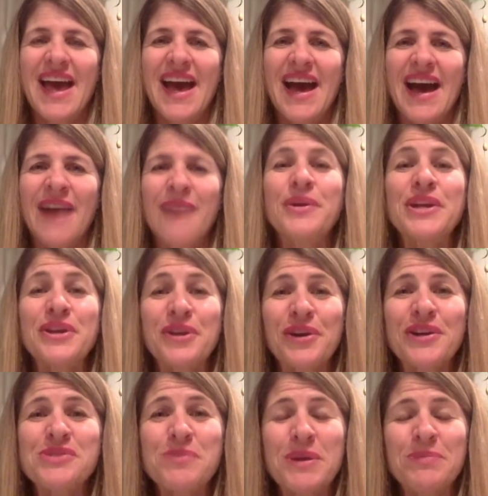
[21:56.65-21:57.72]
I would
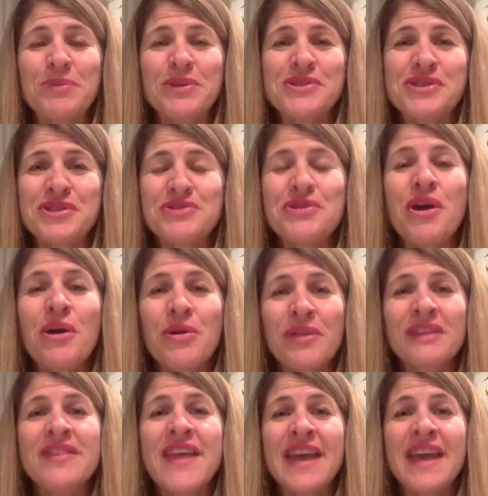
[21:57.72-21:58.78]
encourage people to know
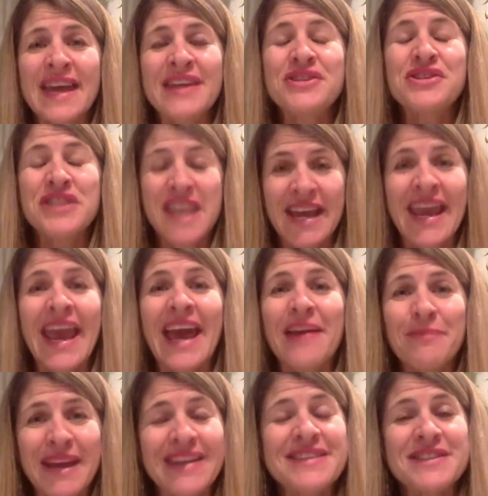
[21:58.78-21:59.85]
that they can
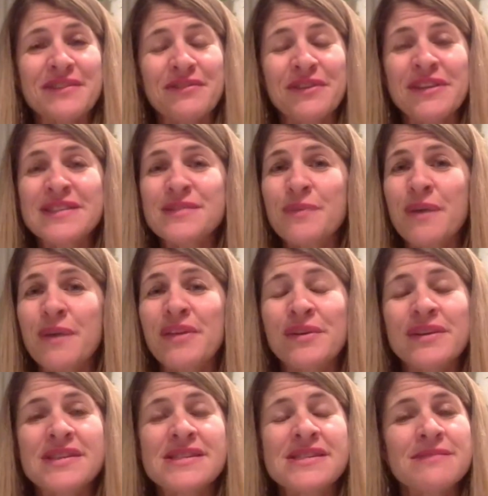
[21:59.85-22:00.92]
make a difference, whether
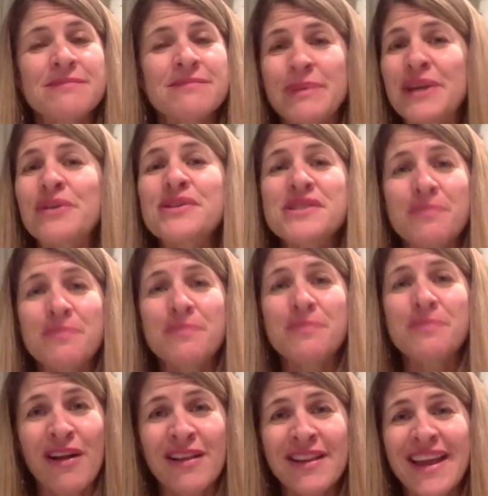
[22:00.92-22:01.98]
it's big or
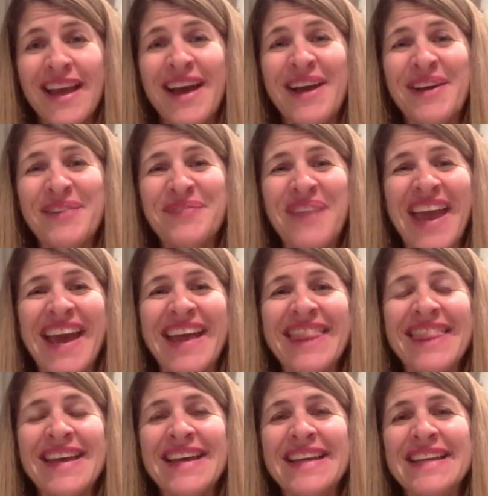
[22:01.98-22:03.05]
small, and
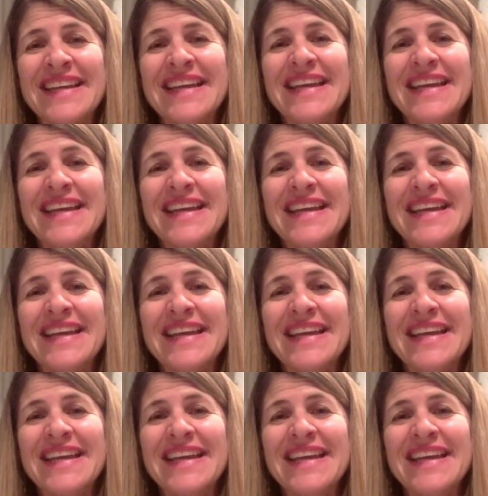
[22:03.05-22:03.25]
that